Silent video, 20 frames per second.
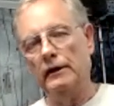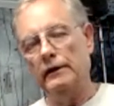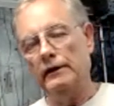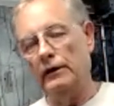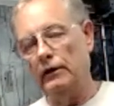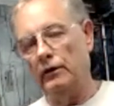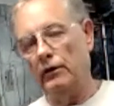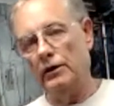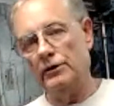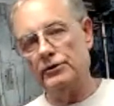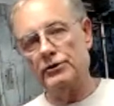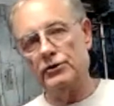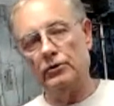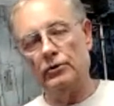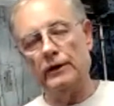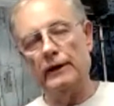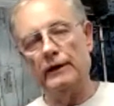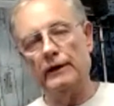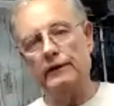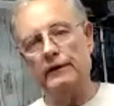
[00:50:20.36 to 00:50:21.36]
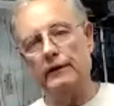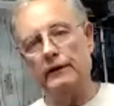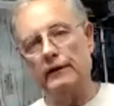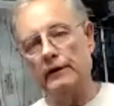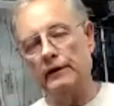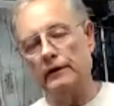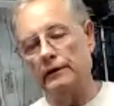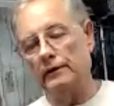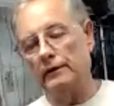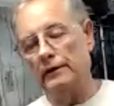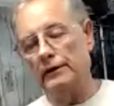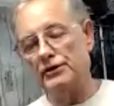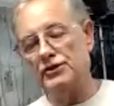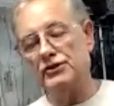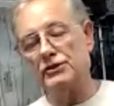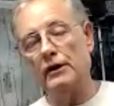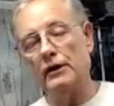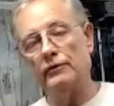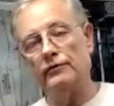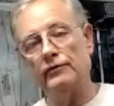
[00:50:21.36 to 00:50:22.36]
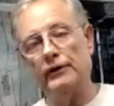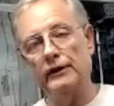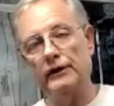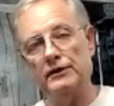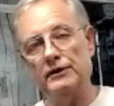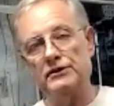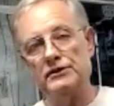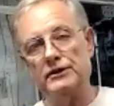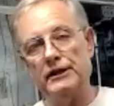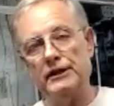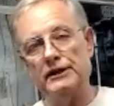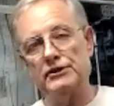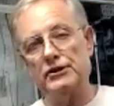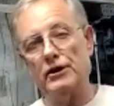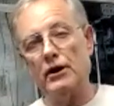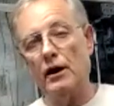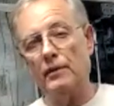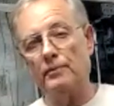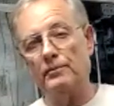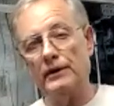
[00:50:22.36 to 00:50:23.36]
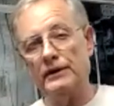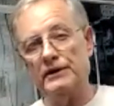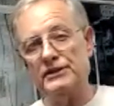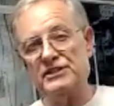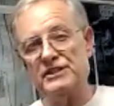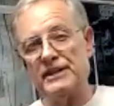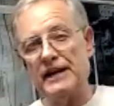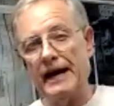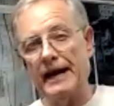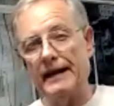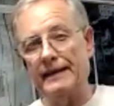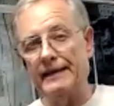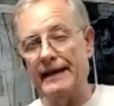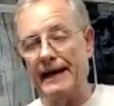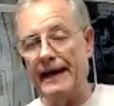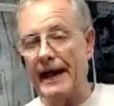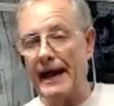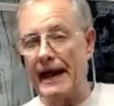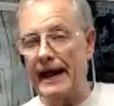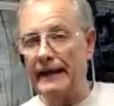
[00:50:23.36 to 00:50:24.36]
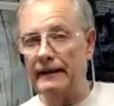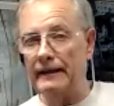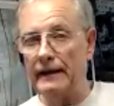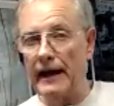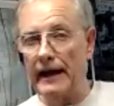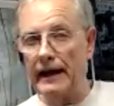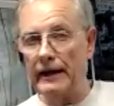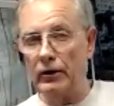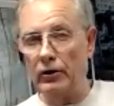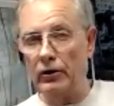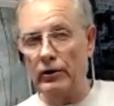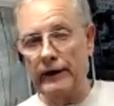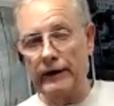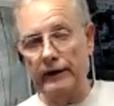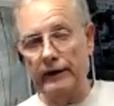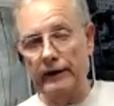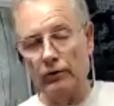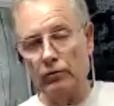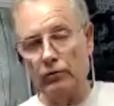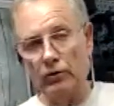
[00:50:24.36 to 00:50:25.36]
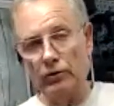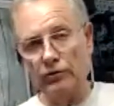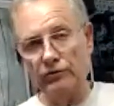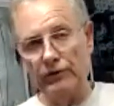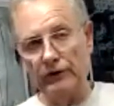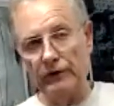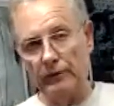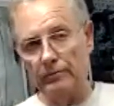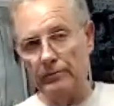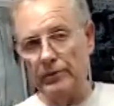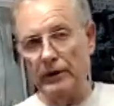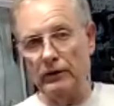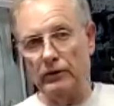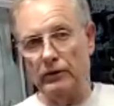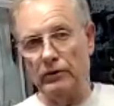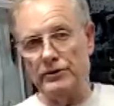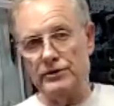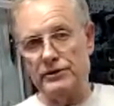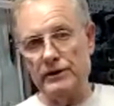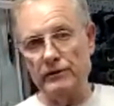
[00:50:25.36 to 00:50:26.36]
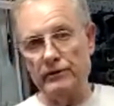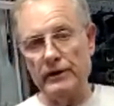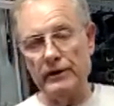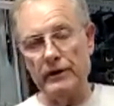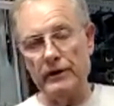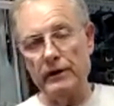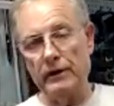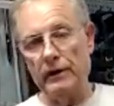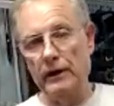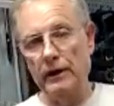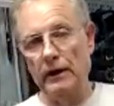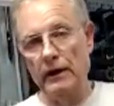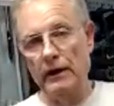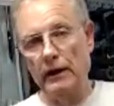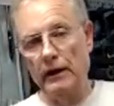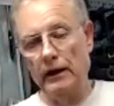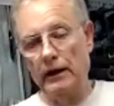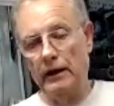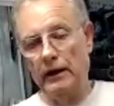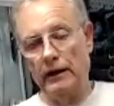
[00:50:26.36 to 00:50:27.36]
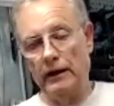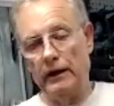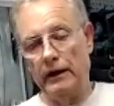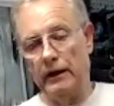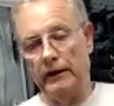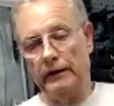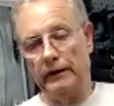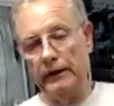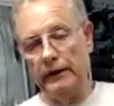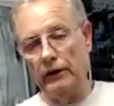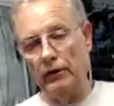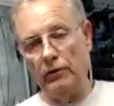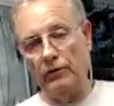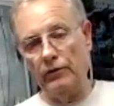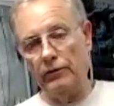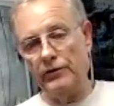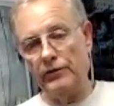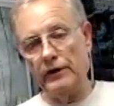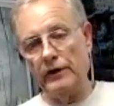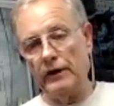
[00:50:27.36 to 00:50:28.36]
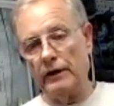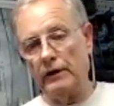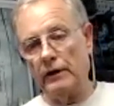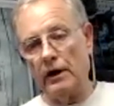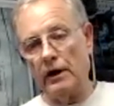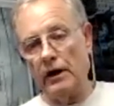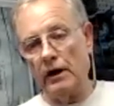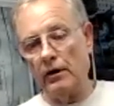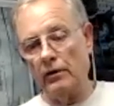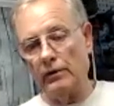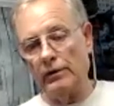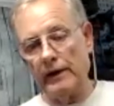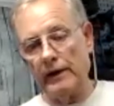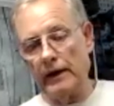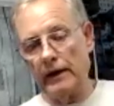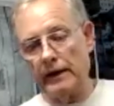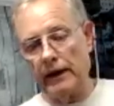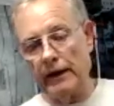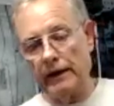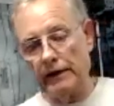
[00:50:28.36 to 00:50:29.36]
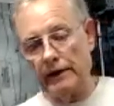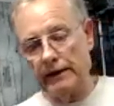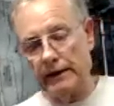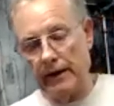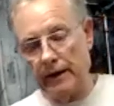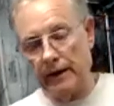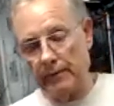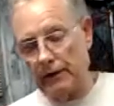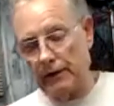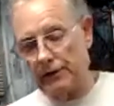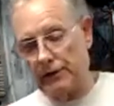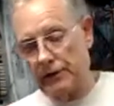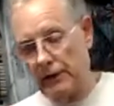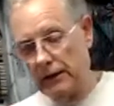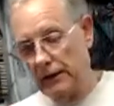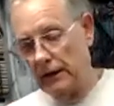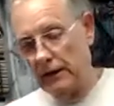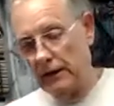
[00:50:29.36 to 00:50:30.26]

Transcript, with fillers: They'll also get the, the stuffing of the seats up inside the headliner in the roof and the pillars and everything. And, you know, if you get a car with that kind of damage,